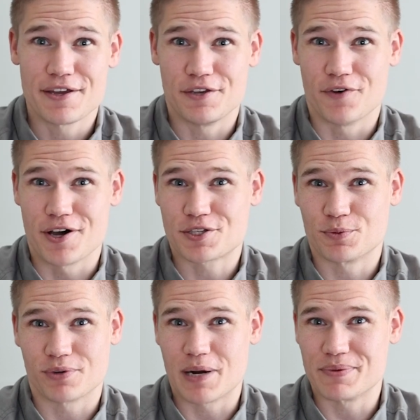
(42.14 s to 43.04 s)
You've also
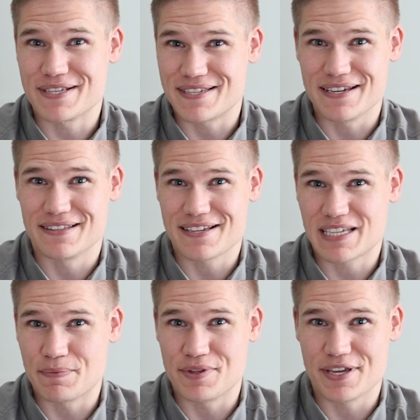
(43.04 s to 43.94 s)
probably seen that
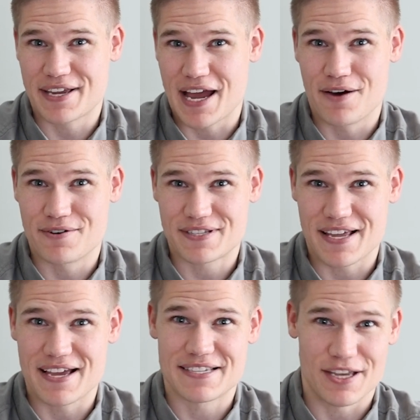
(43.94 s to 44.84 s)
some of the accounts
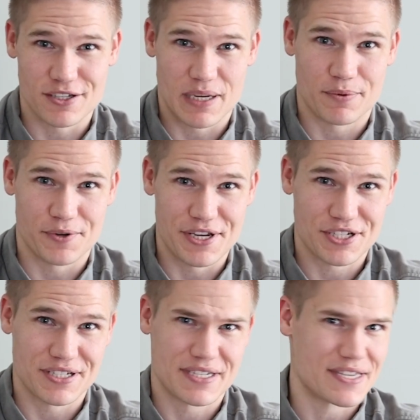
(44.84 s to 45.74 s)
that sales
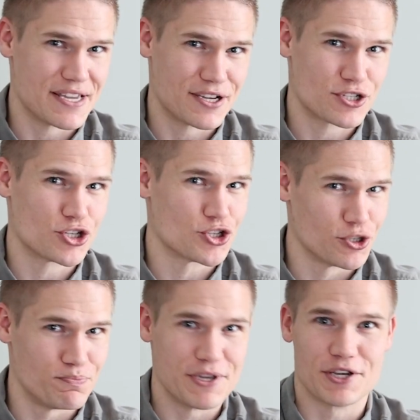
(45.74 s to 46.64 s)
operations thinks
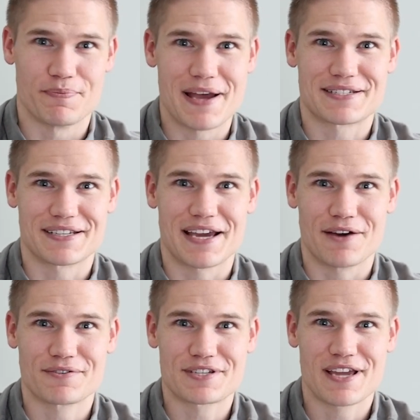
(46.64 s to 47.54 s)
should be your best
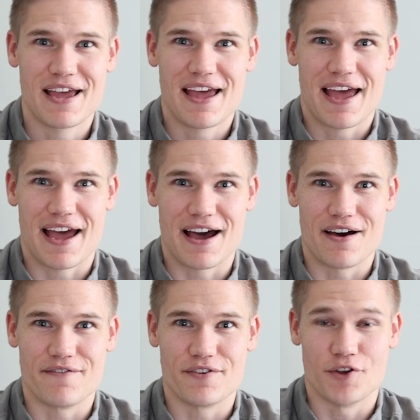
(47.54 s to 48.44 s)
accounts
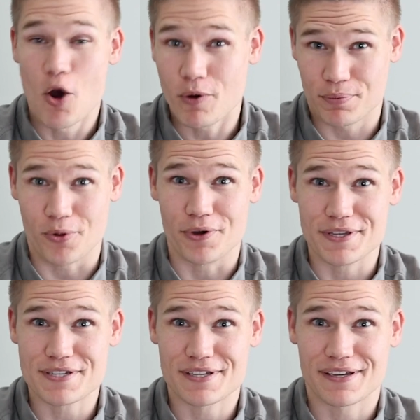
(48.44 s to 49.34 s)
have no
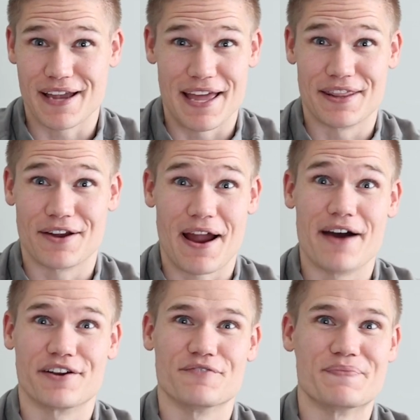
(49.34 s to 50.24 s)
employees and they're
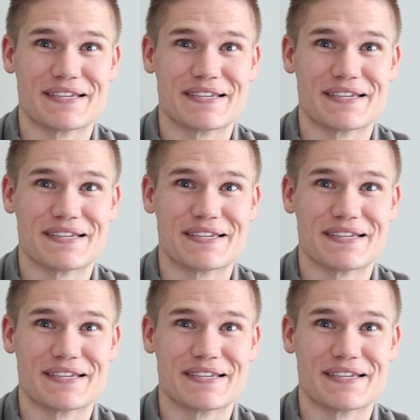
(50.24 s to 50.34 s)
out of